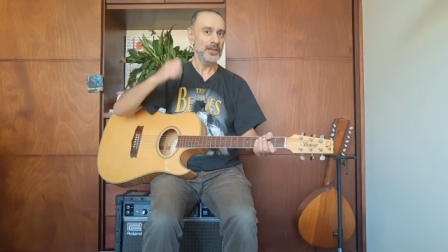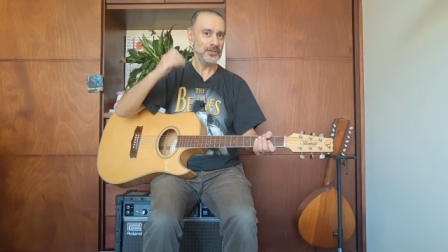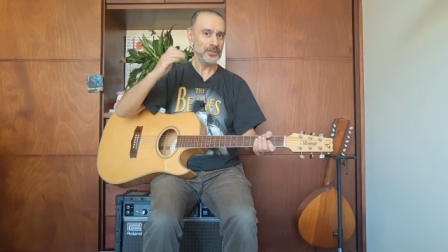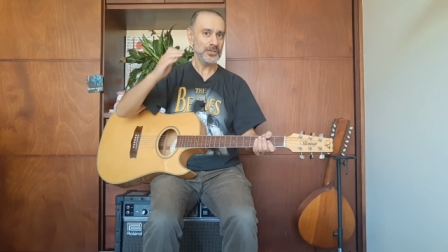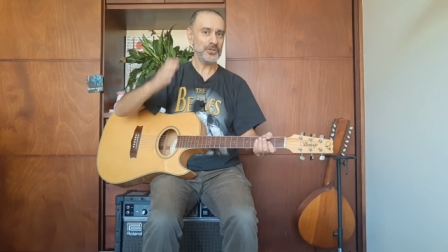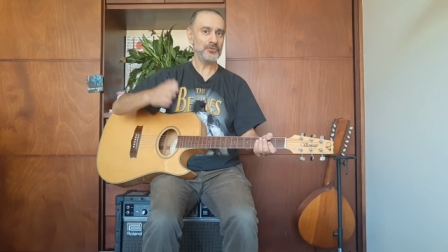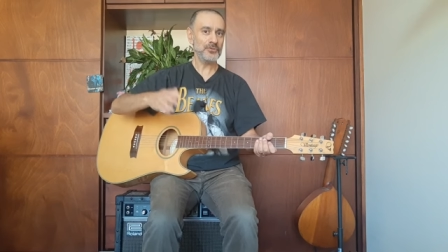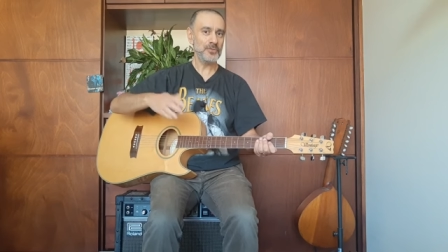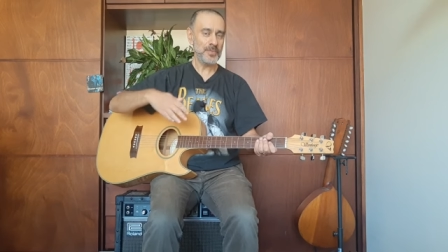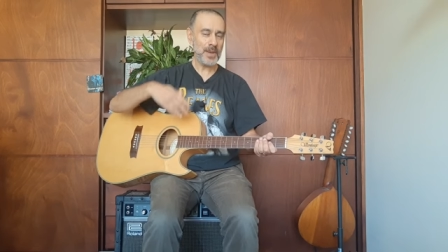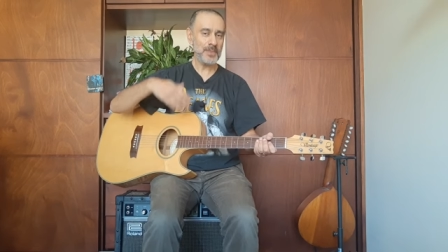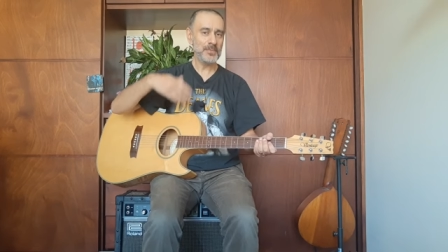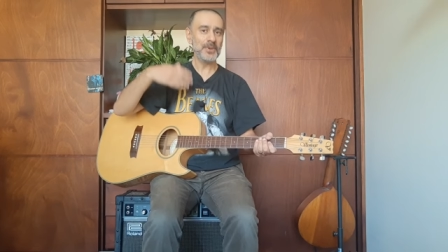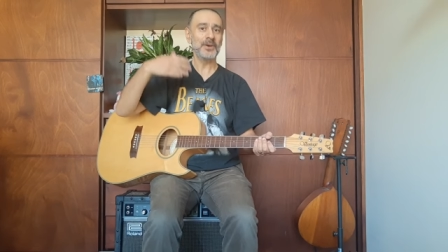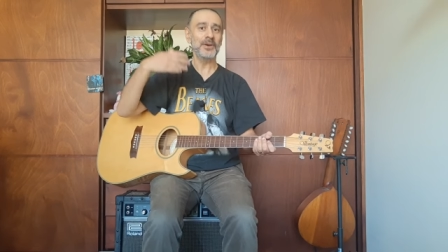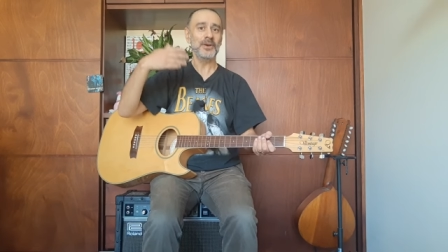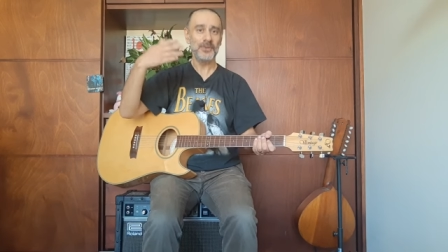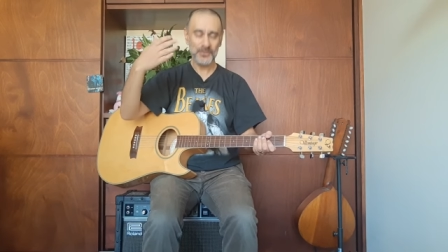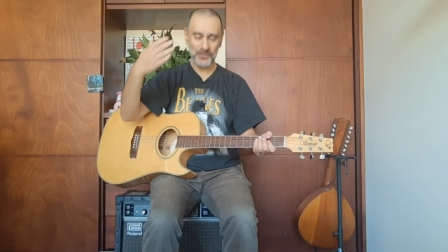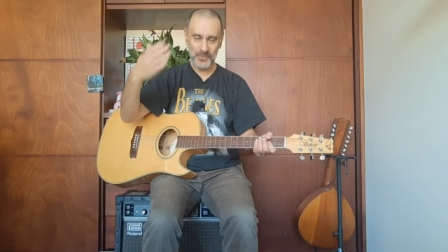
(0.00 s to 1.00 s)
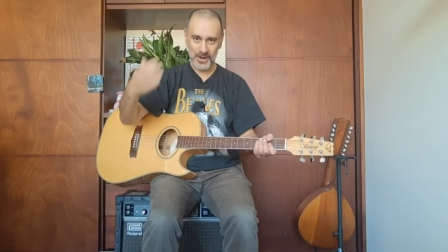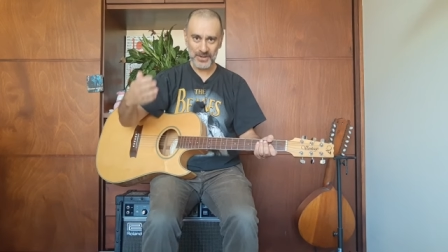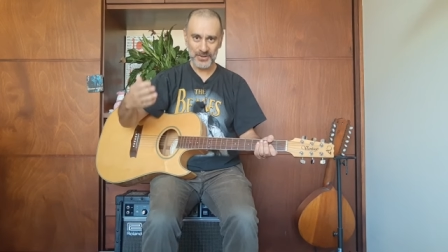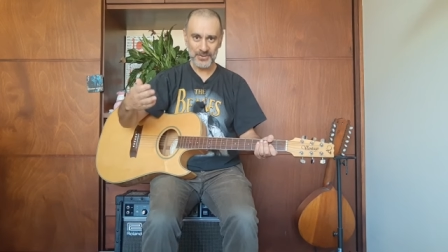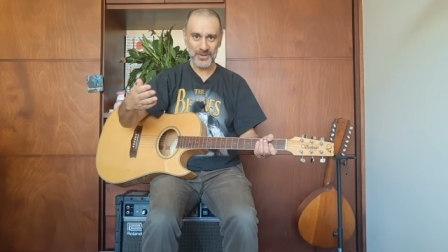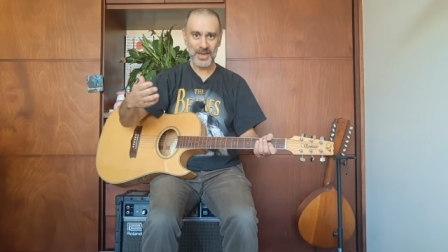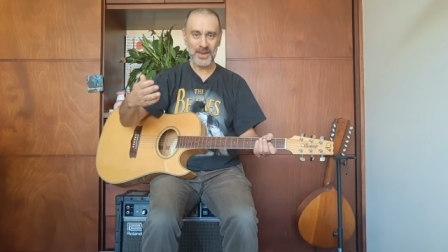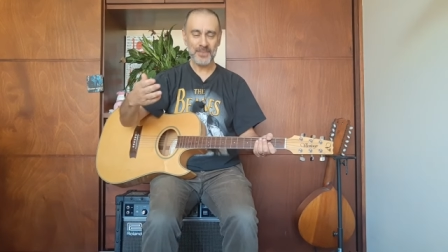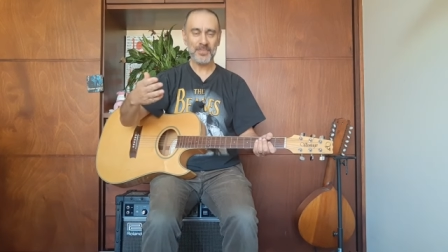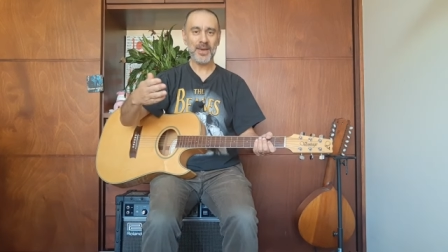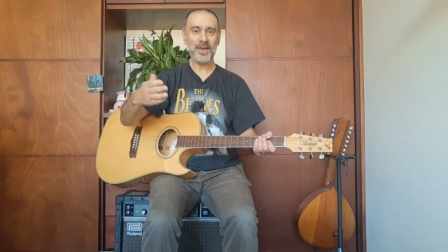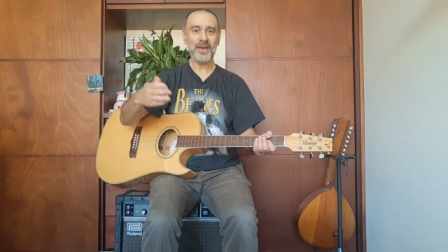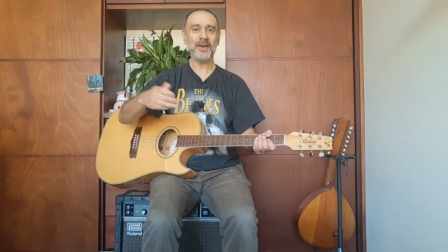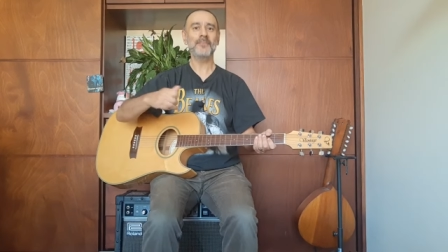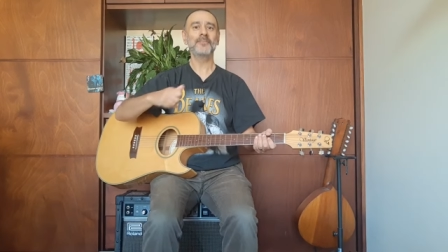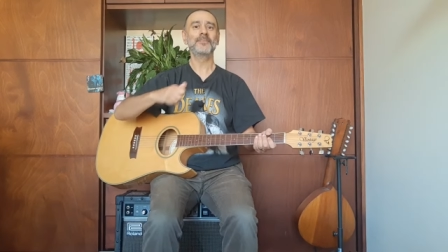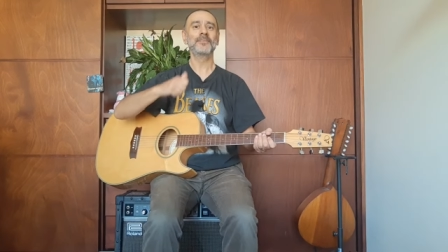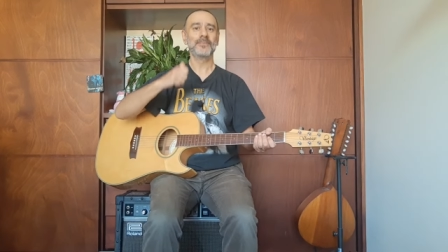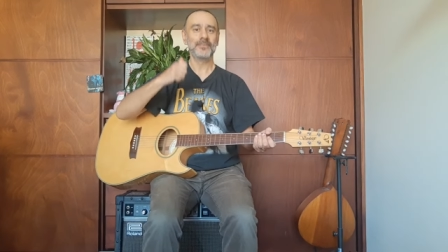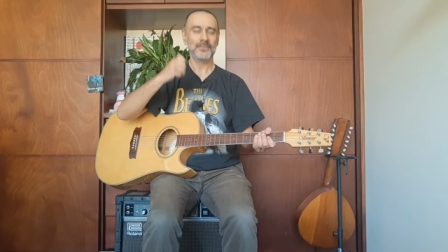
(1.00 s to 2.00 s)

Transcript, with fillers: just remember when you get better,